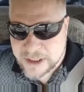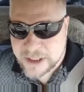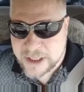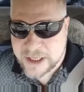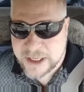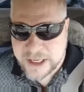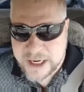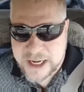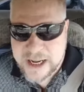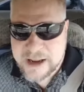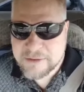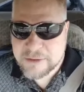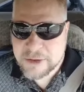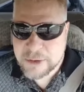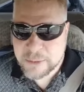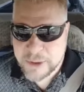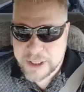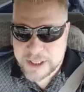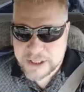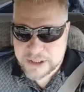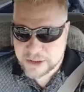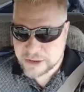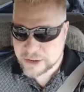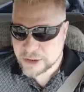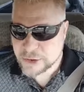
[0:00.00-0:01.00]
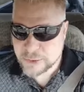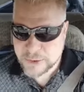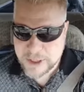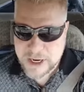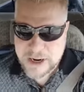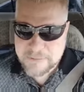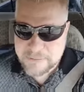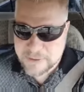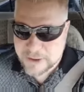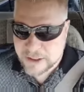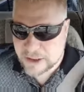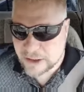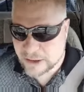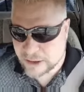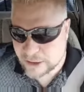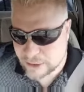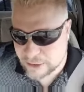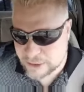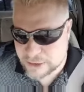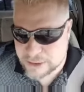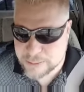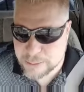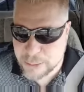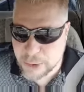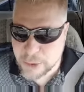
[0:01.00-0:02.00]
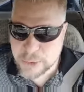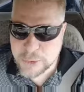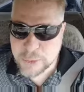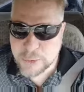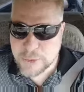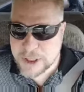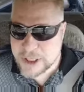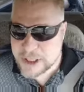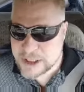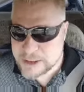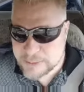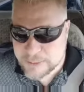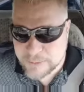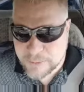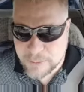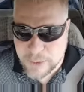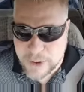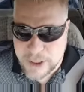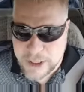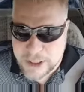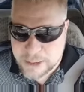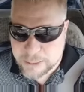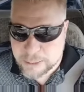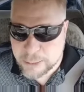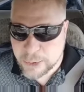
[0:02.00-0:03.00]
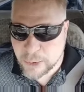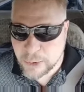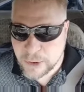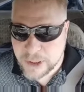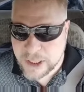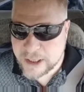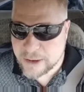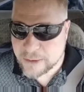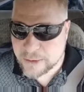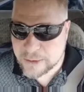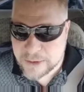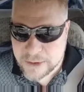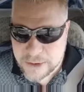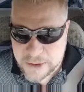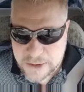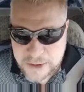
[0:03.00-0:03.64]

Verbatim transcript: and I have to wait till the traffic clears both ways before I can pull out.